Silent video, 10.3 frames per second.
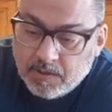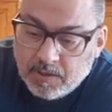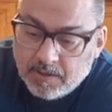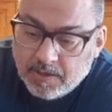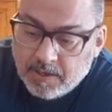
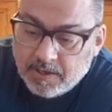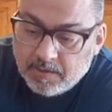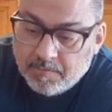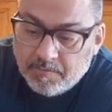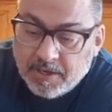and then
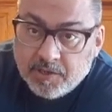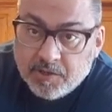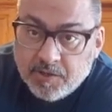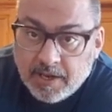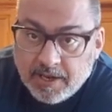pinch
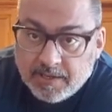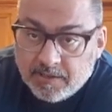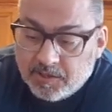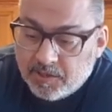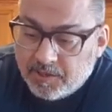the ends.